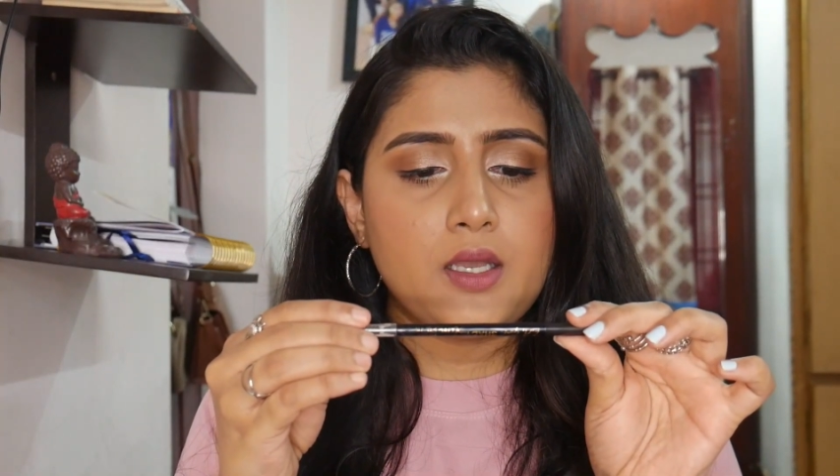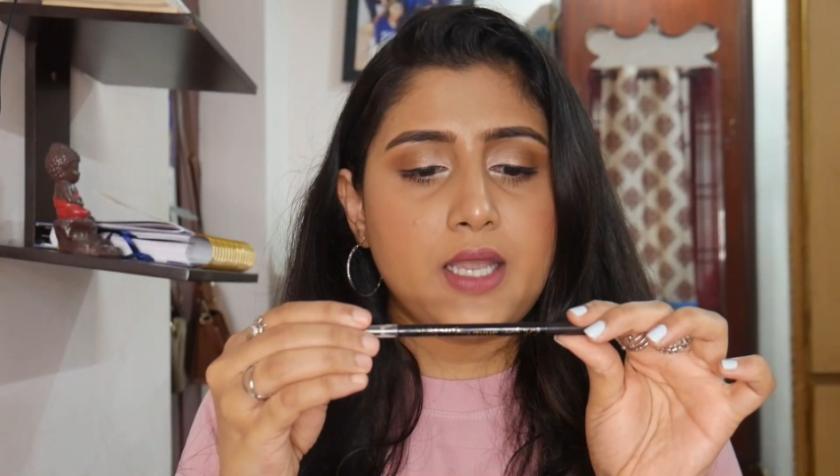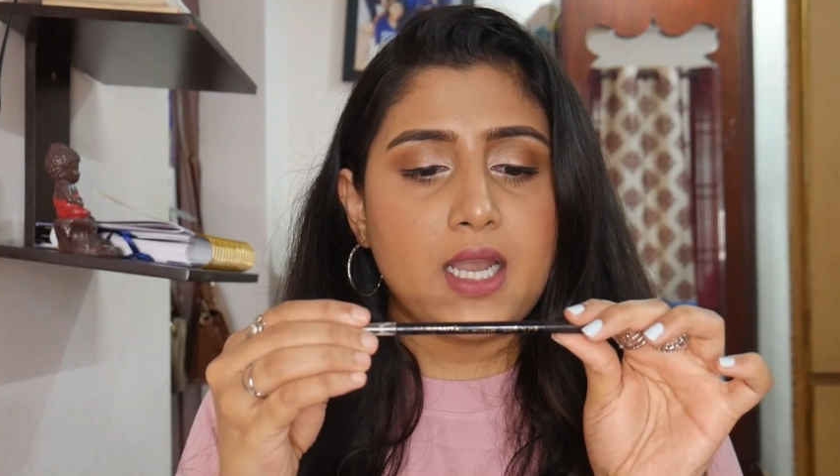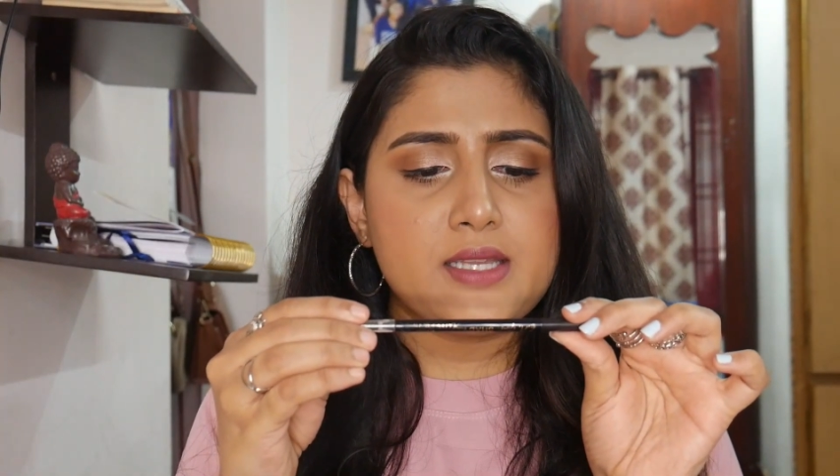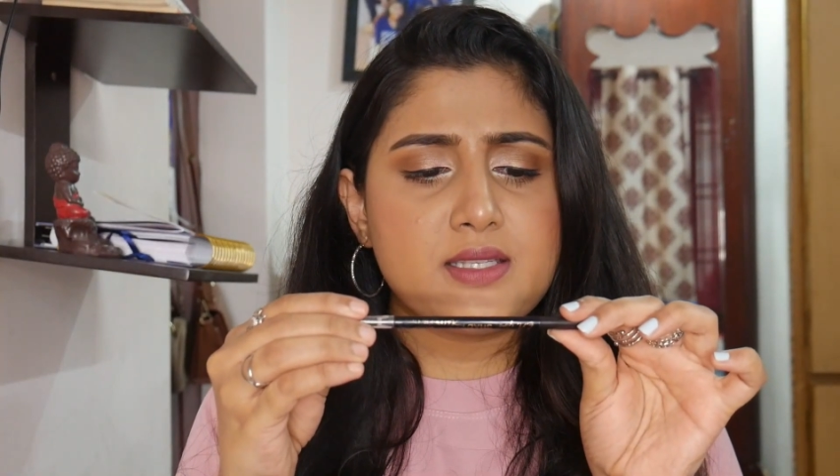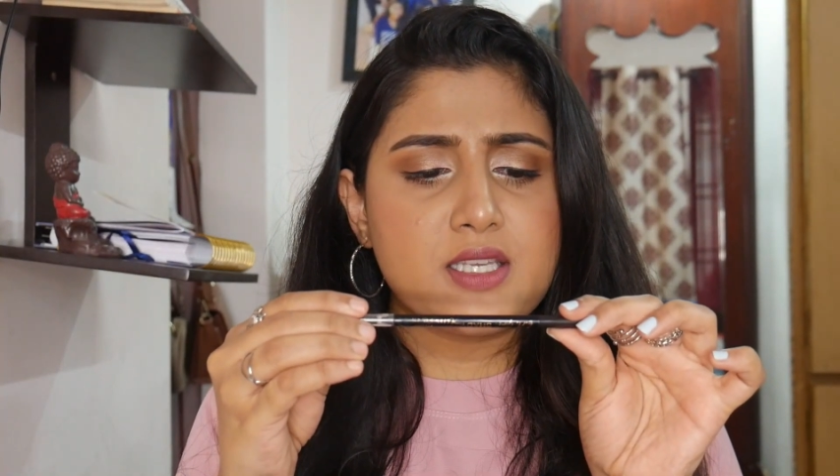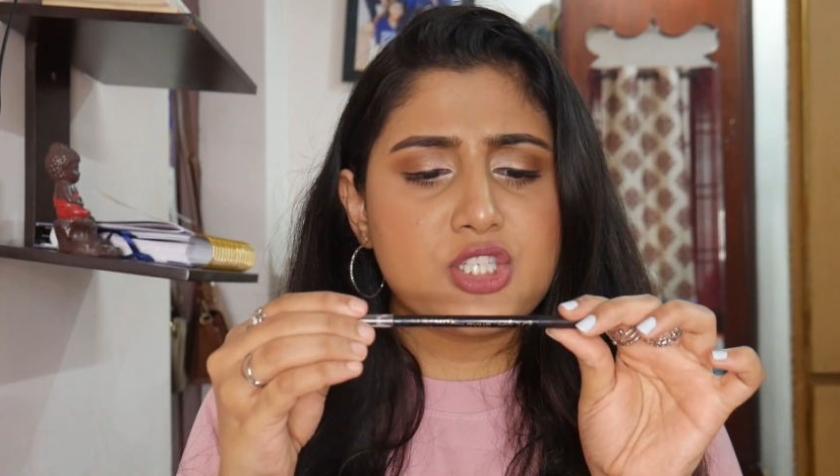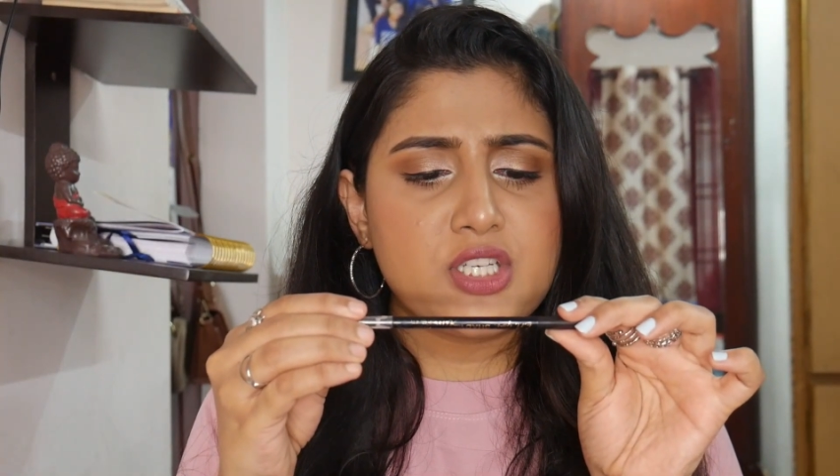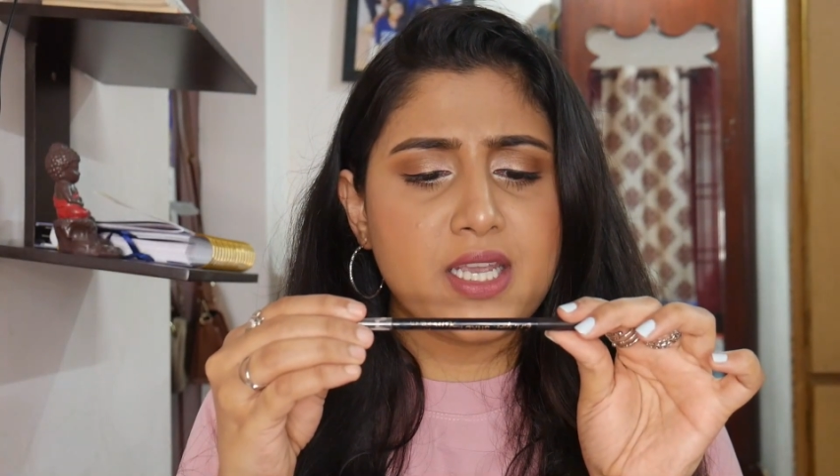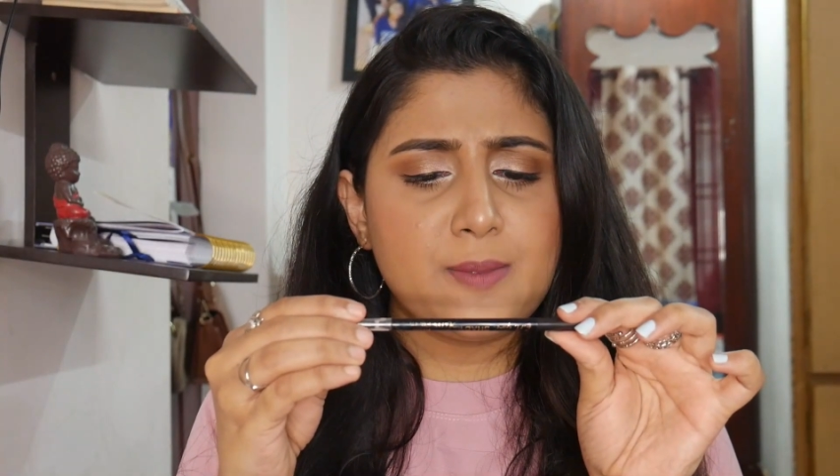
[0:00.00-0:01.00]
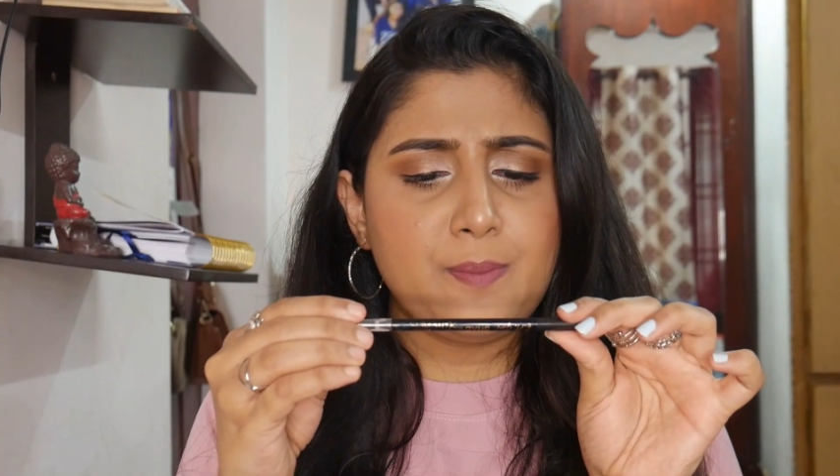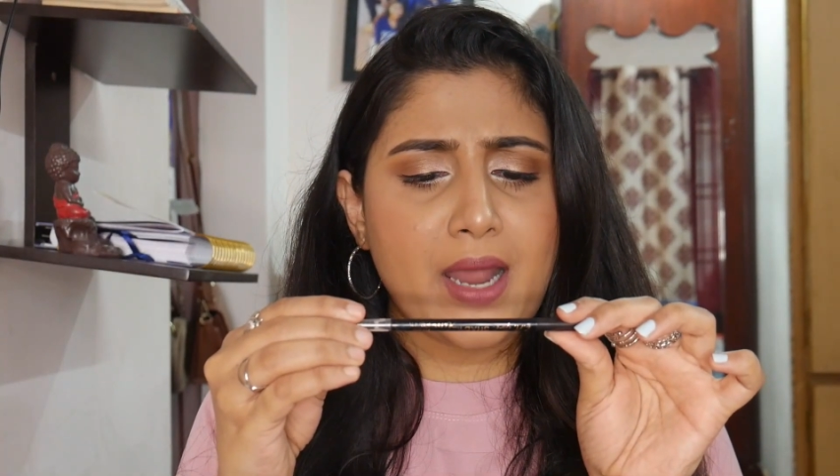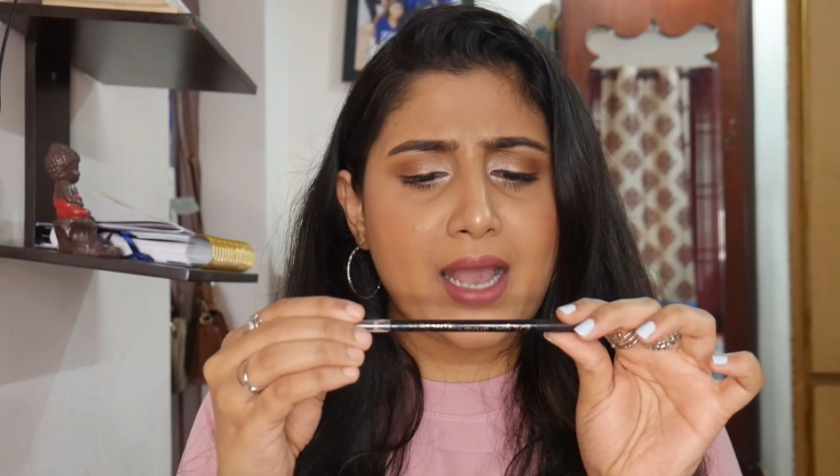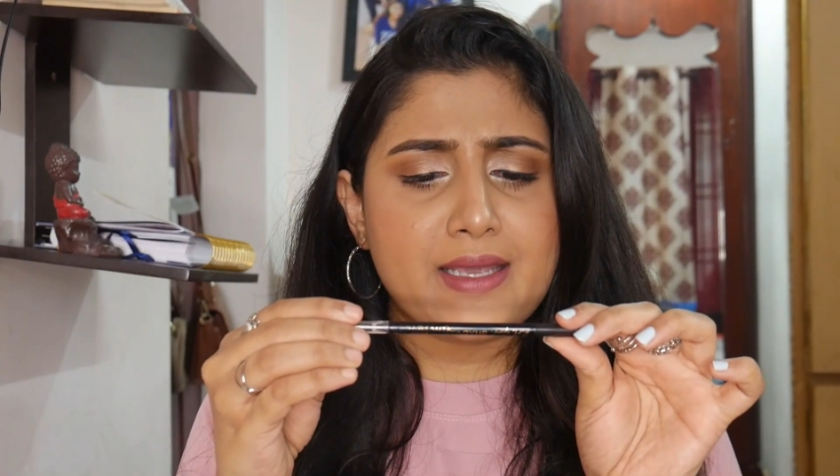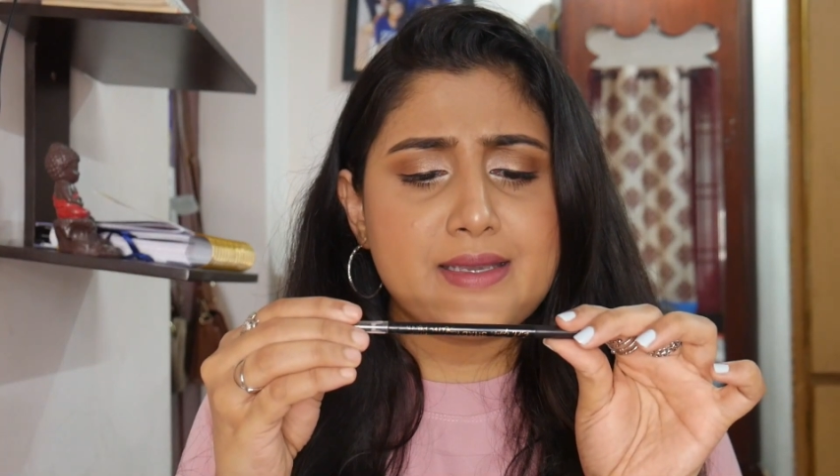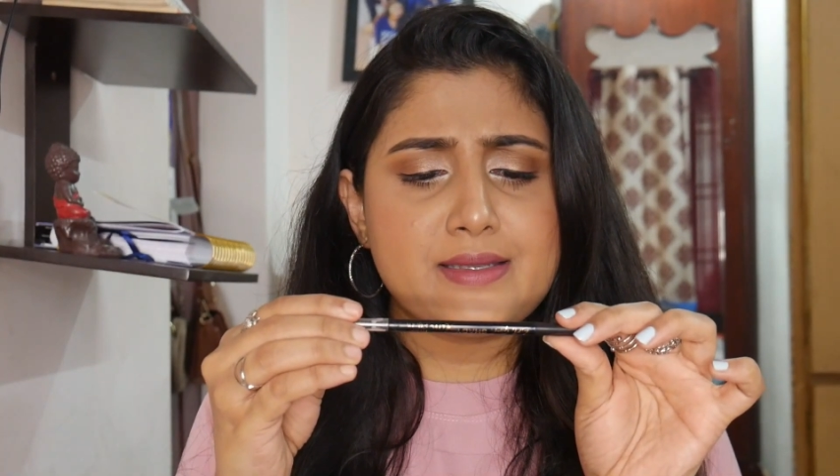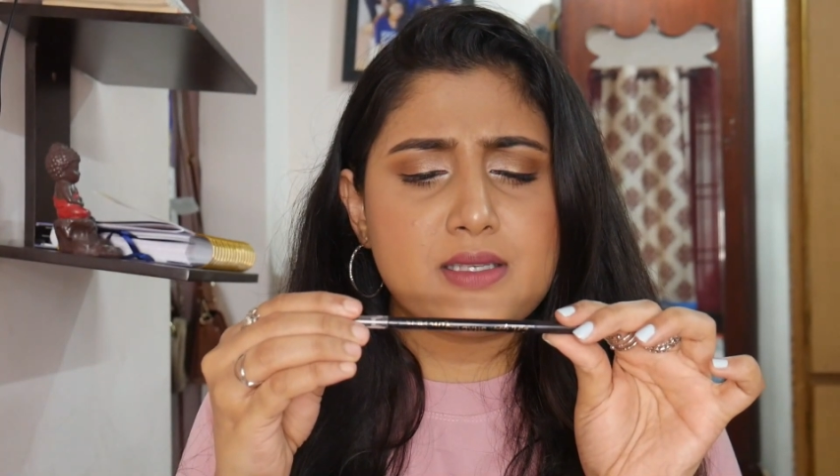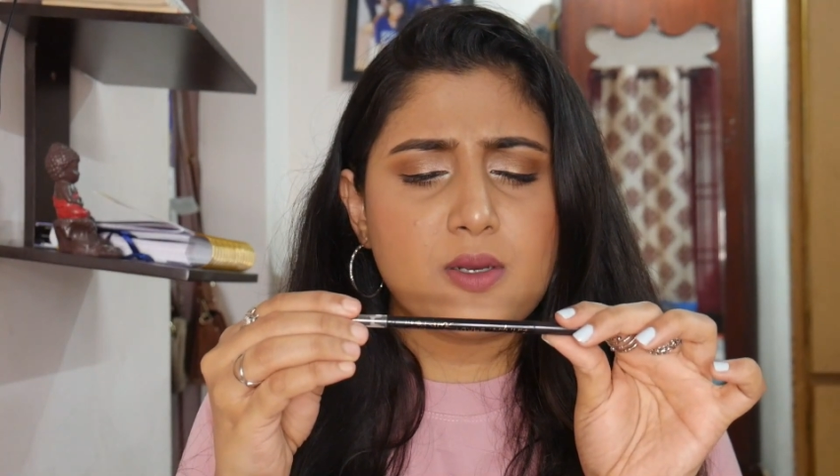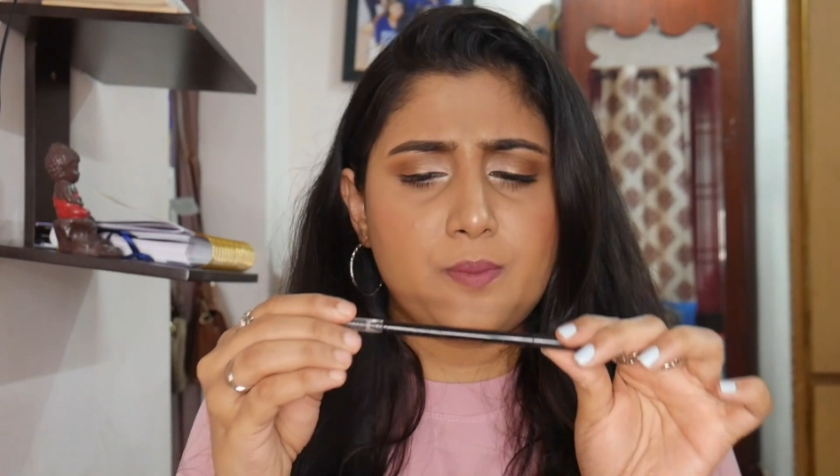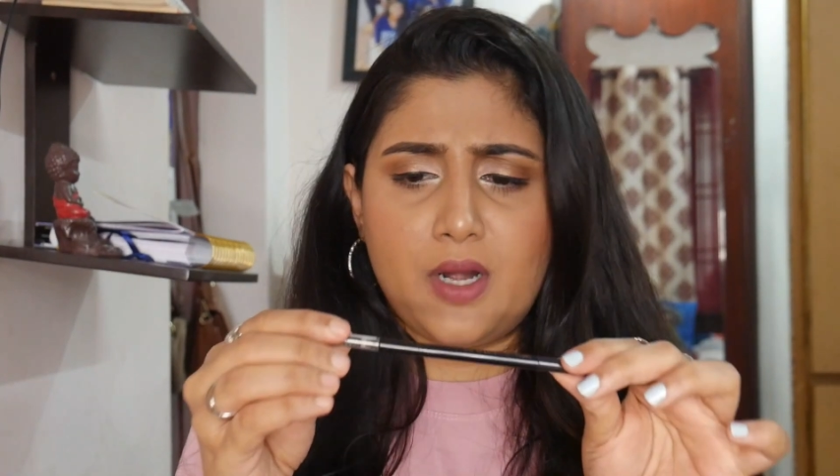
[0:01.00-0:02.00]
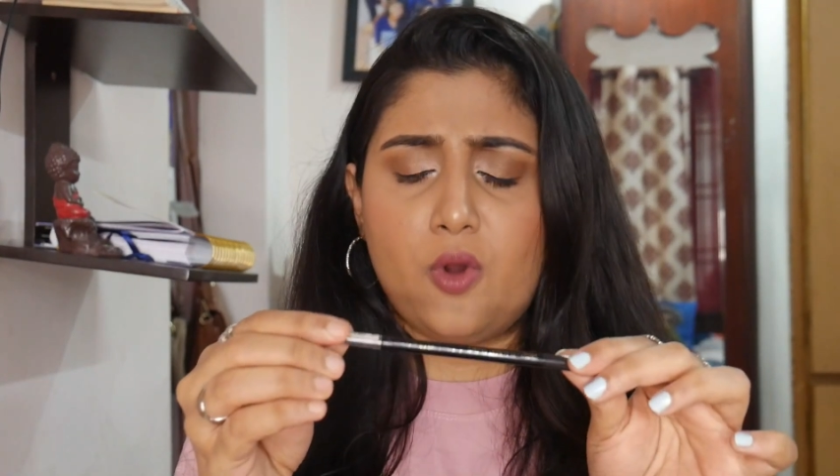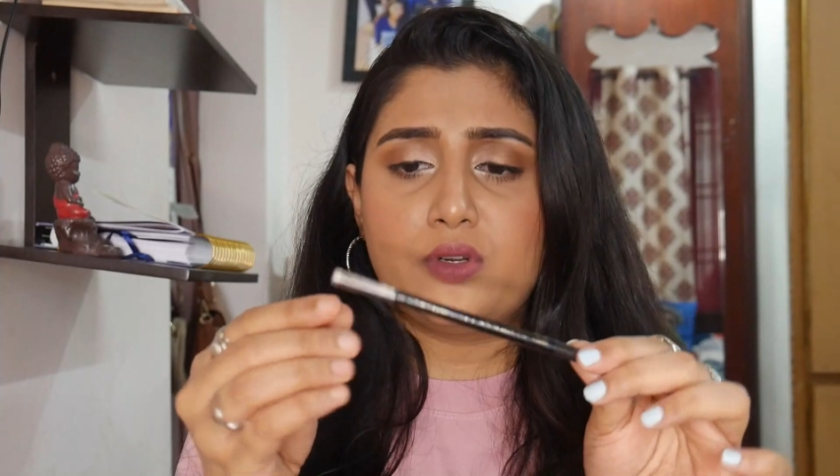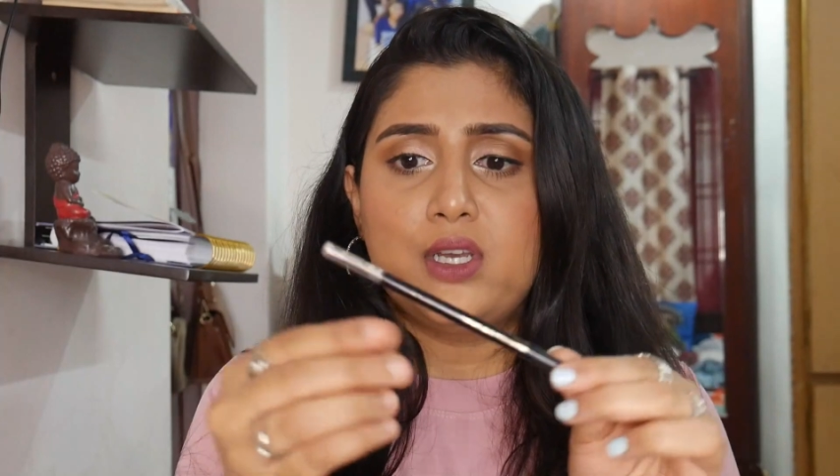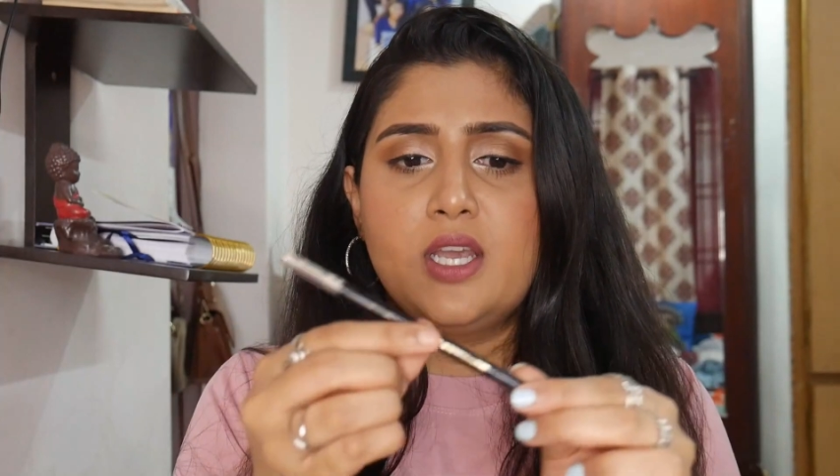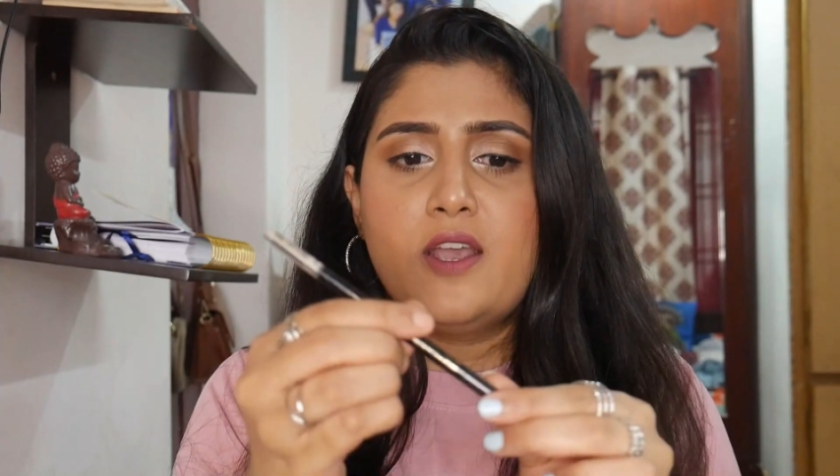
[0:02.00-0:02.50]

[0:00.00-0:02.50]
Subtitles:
Yeah, it's the shade Blackest Brown.